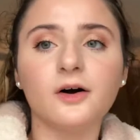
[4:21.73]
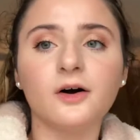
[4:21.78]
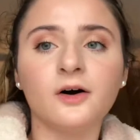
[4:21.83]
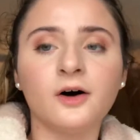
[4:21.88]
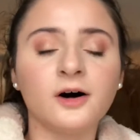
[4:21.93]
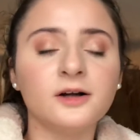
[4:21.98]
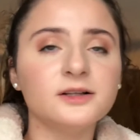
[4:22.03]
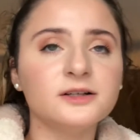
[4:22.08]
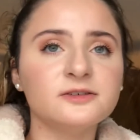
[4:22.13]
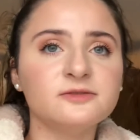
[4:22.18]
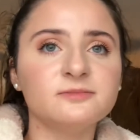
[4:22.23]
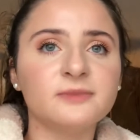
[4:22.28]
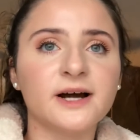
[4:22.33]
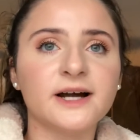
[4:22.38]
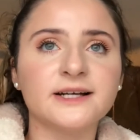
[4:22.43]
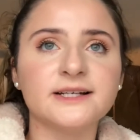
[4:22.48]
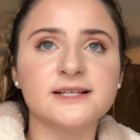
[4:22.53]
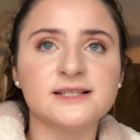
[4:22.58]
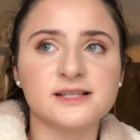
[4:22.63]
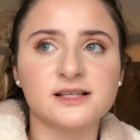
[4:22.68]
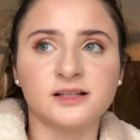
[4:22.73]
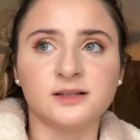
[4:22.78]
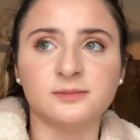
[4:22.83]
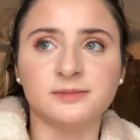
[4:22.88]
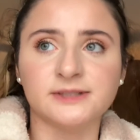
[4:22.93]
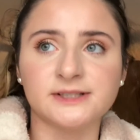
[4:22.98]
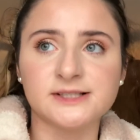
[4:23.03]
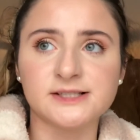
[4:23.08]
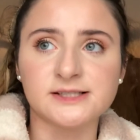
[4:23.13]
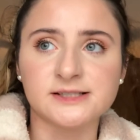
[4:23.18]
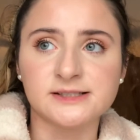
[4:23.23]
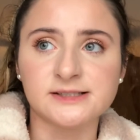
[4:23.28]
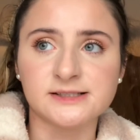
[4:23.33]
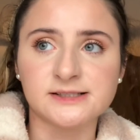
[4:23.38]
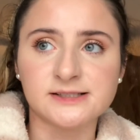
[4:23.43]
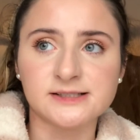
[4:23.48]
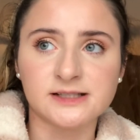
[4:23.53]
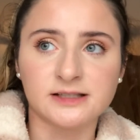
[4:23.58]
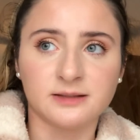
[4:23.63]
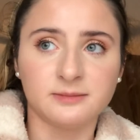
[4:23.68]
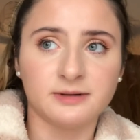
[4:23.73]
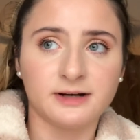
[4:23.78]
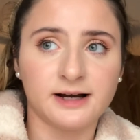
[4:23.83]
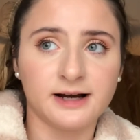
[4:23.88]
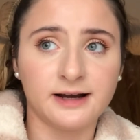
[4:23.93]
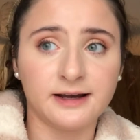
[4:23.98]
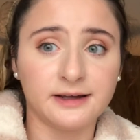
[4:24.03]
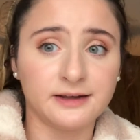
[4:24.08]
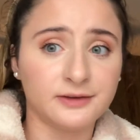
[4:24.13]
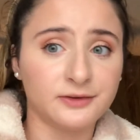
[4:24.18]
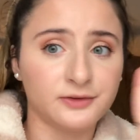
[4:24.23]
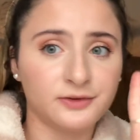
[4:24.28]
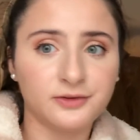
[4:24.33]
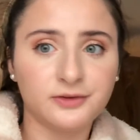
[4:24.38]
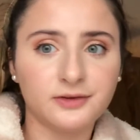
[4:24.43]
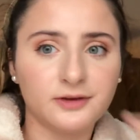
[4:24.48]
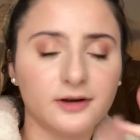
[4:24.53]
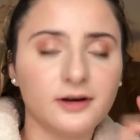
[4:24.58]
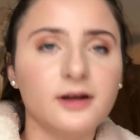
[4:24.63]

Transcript: all of my syllabuses, syllabi,